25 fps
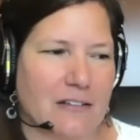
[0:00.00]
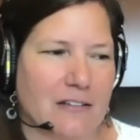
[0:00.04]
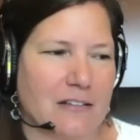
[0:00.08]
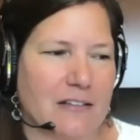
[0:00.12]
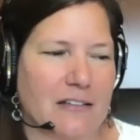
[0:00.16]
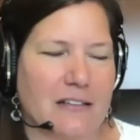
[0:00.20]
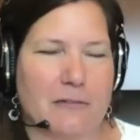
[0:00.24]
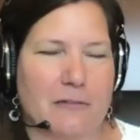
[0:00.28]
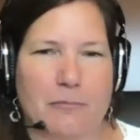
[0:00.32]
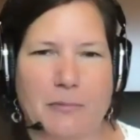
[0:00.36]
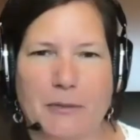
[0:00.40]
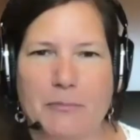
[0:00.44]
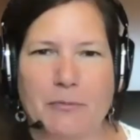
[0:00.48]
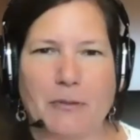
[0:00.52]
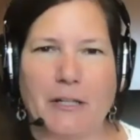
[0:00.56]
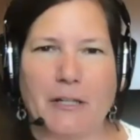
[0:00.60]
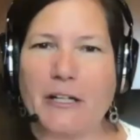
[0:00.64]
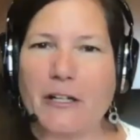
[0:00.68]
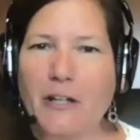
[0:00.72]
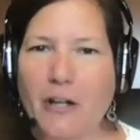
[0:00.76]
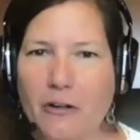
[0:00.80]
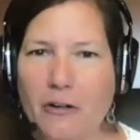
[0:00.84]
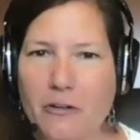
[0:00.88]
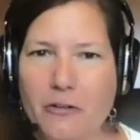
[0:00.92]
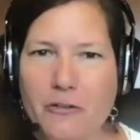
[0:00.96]
the people I
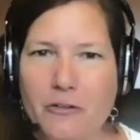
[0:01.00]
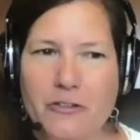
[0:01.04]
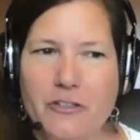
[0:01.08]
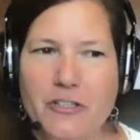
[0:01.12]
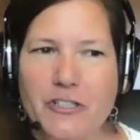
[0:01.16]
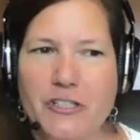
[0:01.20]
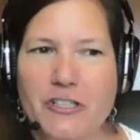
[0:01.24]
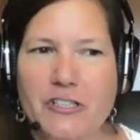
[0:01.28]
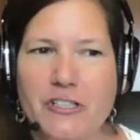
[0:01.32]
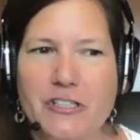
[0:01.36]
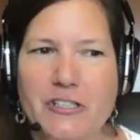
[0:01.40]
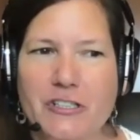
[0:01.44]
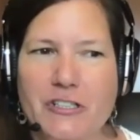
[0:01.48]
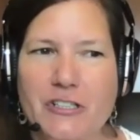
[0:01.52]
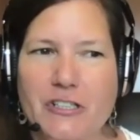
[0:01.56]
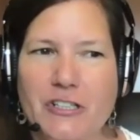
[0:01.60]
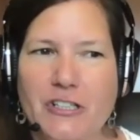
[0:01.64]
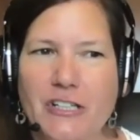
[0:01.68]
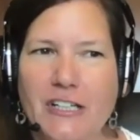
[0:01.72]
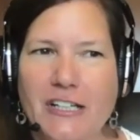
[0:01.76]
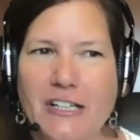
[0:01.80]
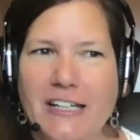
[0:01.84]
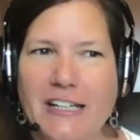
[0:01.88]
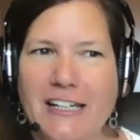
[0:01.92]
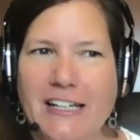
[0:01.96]
coach
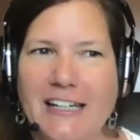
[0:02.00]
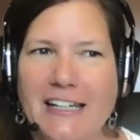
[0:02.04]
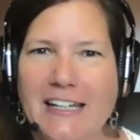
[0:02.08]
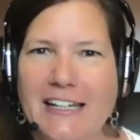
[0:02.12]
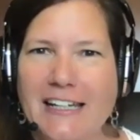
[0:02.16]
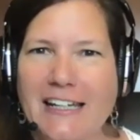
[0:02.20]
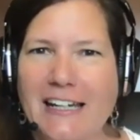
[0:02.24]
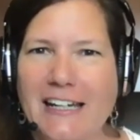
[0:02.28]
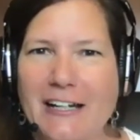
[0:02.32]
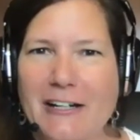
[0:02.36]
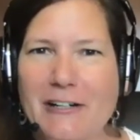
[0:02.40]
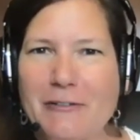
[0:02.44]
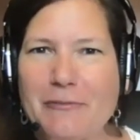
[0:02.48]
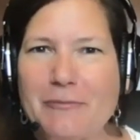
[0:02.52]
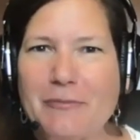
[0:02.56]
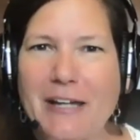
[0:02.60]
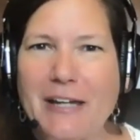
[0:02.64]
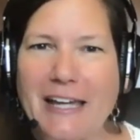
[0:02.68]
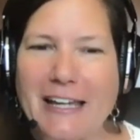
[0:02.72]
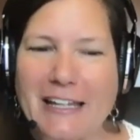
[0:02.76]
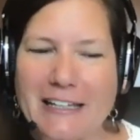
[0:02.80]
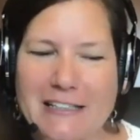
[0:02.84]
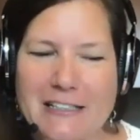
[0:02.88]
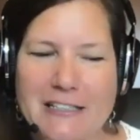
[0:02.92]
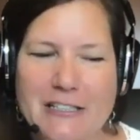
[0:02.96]

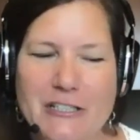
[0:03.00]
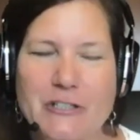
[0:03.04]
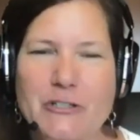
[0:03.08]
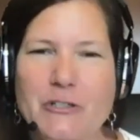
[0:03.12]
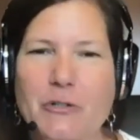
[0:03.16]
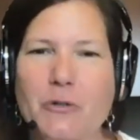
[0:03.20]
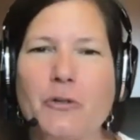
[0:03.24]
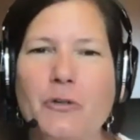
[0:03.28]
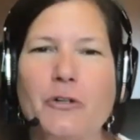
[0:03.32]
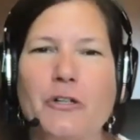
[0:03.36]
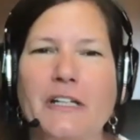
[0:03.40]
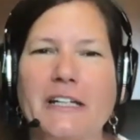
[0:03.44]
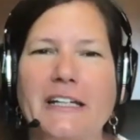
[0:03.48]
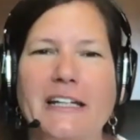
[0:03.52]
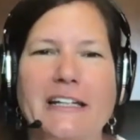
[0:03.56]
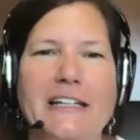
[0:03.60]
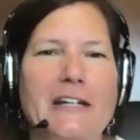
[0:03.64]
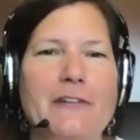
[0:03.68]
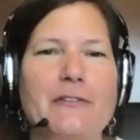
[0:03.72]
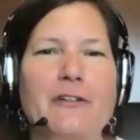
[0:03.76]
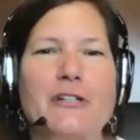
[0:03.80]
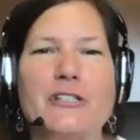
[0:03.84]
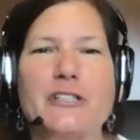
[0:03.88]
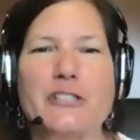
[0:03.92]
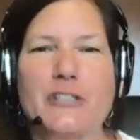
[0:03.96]
and story, I
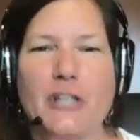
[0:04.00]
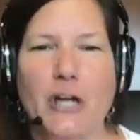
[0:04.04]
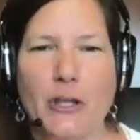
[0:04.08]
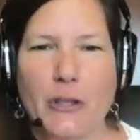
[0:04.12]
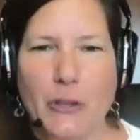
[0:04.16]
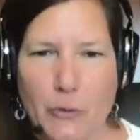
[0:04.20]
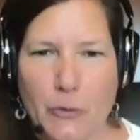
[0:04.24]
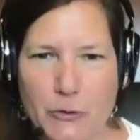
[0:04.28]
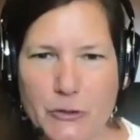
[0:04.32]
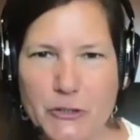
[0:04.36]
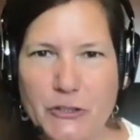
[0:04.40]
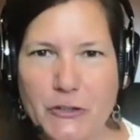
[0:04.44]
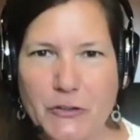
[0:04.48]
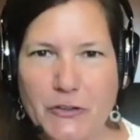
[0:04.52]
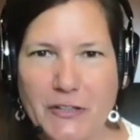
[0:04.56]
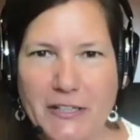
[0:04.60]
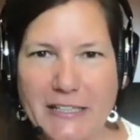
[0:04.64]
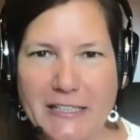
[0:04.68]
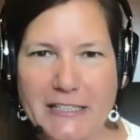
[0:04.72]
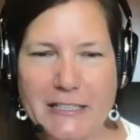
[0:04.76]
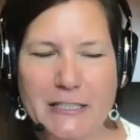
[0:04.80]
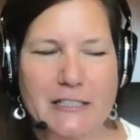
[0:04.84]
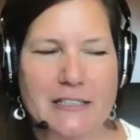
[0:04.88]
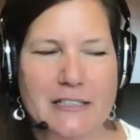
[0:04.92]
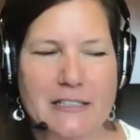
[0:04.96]
never saw those two
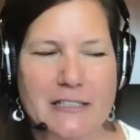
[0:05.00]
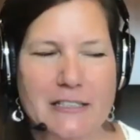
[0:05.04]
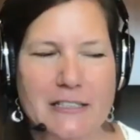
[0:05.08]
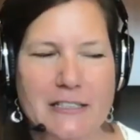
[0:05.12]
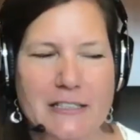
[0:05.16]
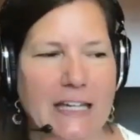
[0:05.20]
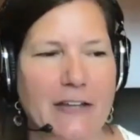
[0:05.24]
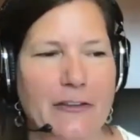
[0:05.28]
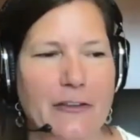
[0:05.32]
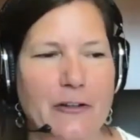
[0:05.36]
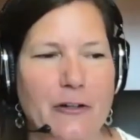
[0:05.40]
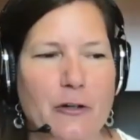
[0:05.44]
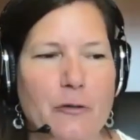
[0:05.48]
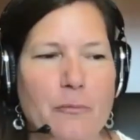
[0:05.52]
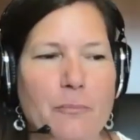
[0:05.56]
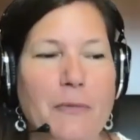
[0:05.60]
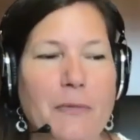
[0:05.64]
things together,